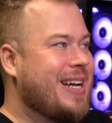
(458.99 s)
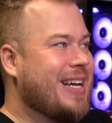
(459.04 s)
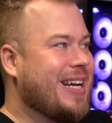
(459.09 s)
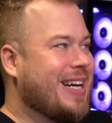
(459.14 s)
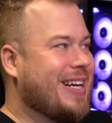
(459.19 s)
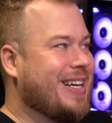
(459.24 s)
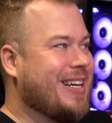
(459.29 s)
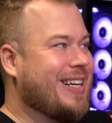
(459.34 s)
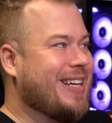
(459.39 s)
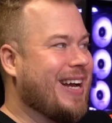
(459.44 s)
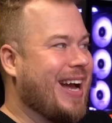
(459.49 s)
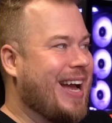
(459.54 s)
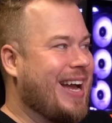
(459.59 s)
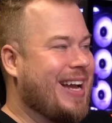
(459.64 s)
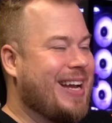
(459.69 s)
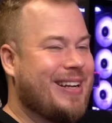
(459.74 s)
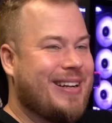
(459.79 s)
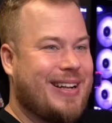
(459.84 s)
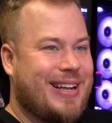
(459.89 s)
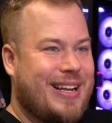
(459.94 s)
Uh,
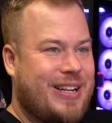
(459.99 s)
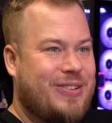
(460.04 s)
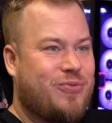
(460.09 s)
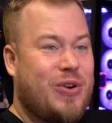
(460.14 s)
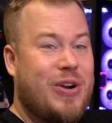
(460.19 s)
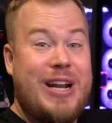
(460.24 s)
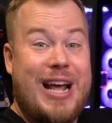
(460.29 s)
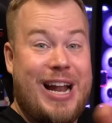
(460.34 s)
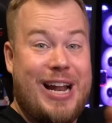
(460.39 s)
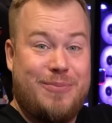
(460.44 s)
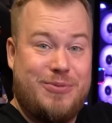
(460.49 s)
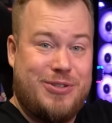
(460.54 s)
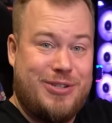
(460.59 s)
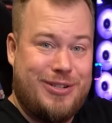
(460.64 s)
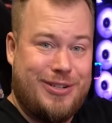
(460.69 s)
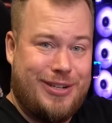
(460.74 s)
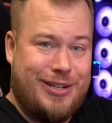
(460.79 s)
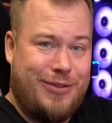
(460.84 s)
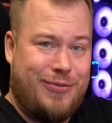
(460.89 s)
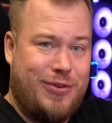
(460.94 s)
and it really helps
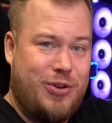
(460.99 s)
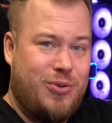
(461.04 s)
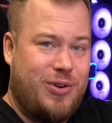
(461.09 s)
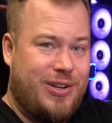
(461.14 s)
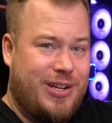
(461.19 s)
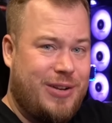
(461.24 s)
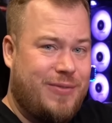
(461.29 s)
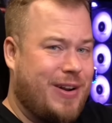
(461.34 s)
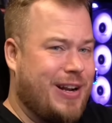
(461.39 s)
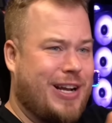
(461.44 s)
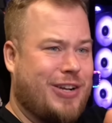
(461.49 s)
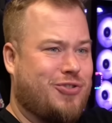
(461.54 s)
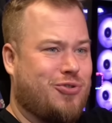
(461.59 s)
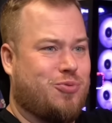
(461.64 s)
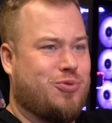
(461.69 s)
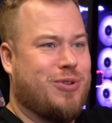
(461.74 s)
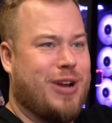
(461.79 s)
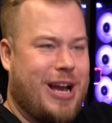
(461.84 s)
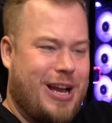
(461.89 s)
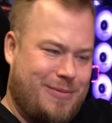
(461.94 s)
if you leave a like,
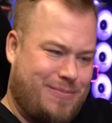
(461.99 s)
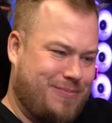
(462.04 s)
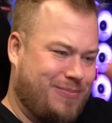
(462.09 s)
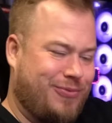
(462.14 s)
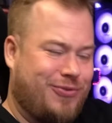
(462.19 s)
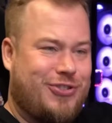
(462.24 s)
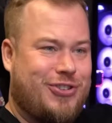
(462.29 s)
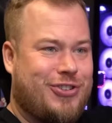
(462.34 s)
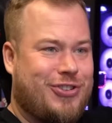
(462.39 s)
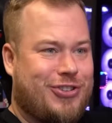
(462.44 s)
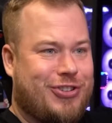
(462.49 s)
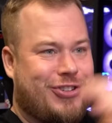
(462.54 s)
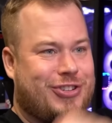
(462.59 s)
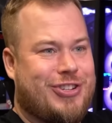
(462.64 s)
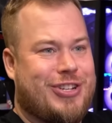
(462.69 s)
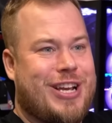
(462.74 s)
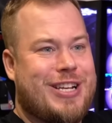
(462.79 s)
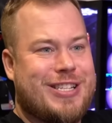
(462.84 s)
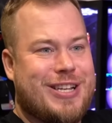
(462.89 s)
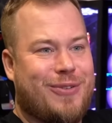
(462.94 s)
subscribe,
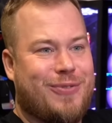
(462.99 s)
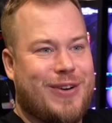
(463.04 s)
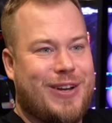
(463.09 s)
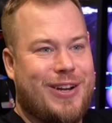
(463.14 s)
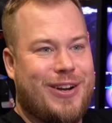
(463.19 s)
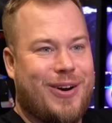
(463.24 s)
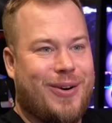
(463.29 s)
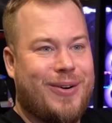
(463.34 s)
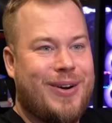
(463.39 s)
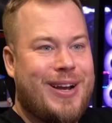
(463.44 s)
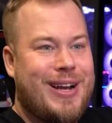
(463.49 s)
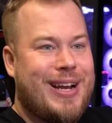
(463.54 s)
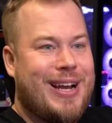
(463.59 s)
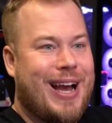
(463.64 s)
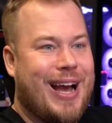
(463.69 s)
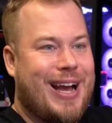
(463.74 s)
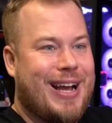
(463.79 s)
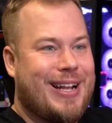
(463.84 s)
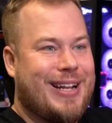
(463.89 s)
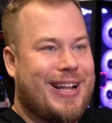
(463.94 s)
say something, you know,
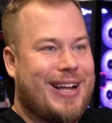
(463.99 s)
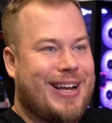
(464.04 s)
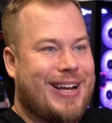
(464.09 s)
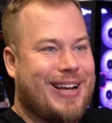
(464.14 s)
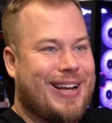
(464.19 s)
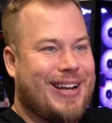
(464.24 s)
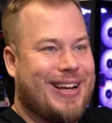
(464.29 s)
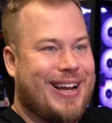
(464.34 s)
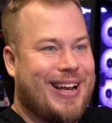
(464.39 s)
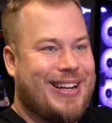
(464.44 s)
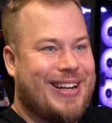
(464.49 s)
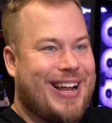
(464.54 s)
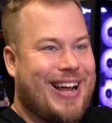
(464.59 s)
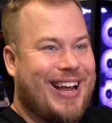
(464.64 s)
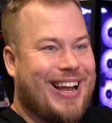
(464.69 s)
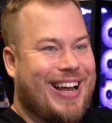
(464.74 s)
and uh, and